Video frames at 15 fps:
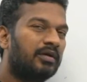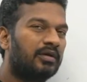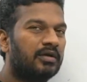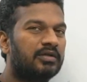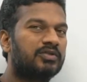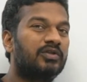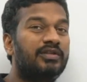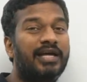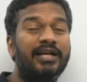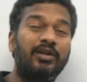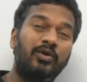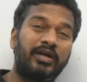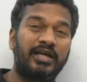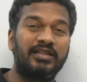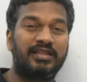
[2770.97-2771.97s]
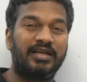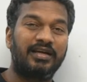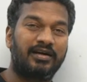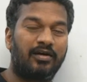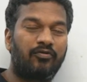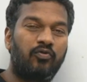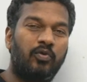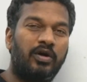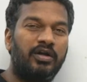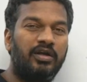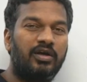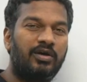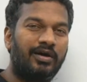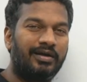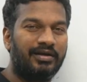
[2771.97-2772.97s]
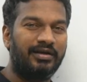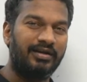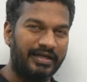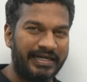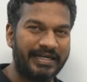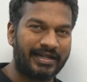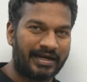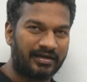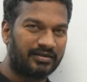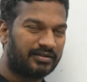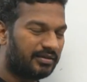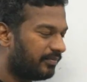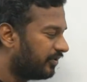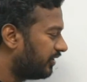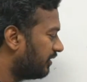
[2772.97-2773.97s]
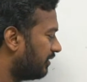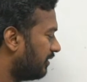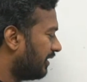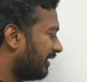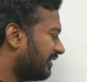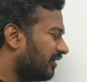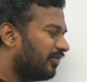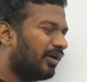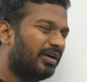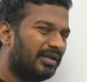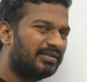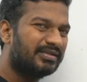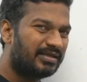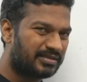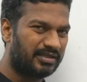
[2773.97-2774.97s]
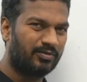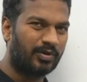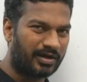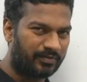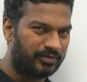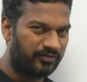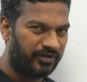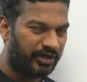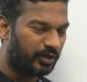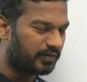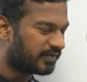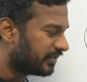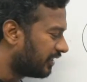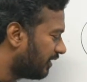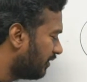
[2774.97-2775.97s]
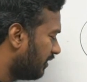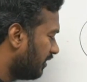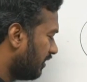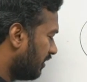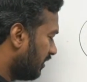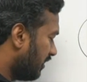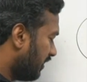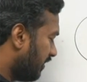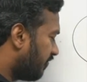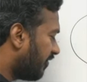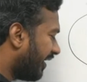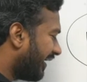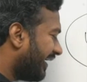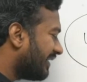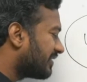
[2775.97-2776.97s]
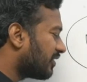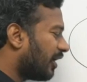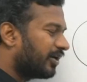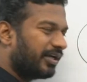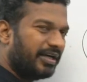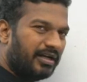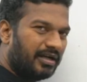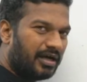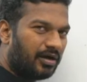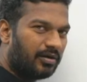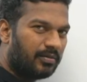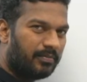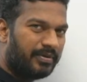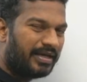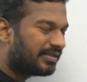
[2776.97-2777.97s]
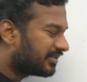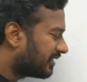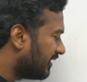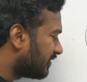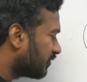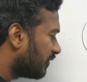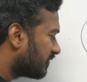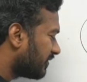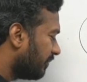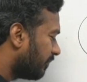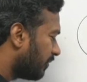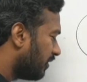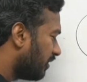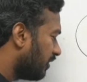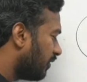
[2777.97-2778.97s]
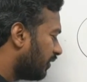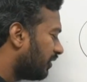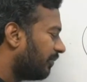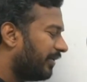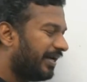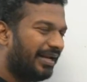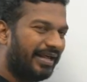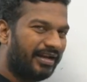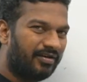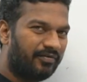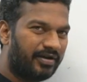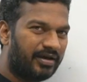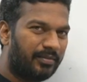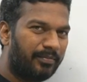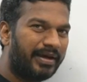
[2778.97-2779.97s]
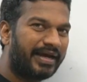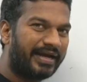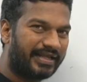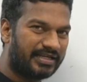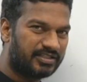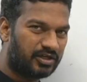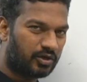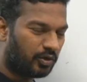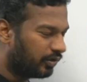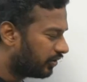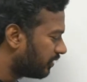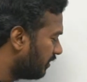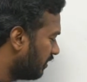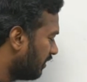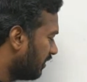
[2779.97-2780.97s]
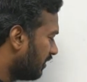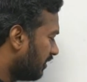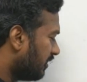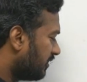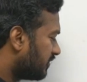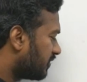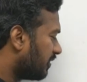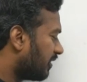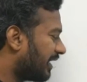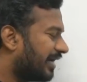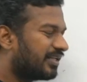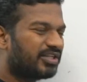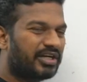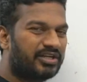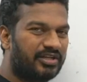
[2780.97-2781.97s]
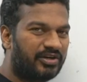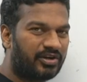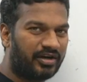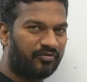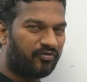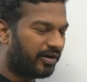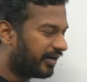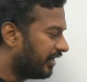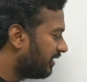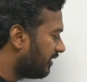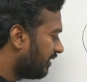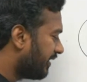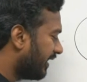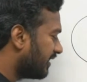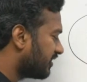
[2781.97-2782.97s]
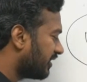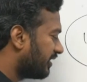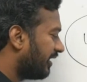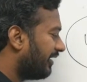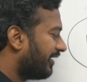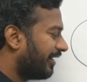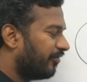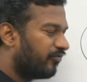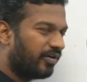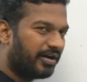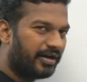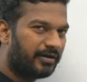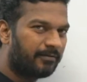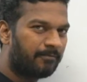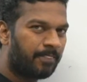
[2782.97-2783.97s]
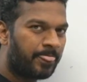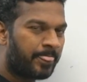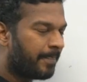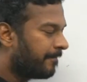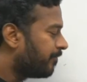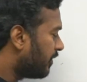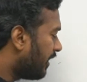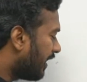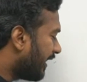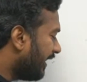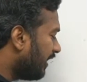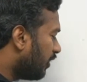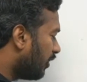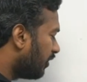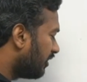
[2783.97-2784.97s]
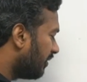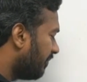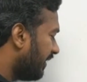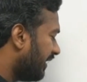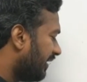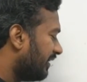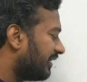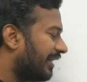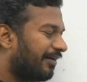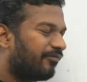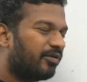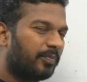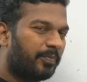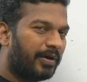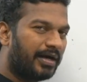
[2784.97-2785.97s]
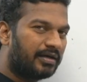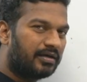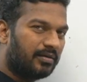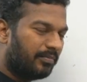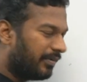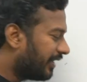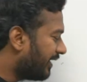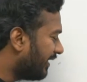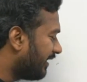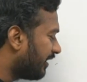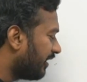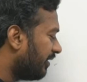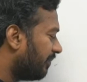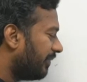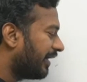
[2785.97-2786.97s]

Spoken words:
So then you can think of what they call linear algorithm here. I think we have discussed in one of the videos now. If array is sorted now, BST is so simple, go to middle anyway, make it as a root. So construct the tree for it, construct a tree for it. Again go to the middle in the left part, make a tree,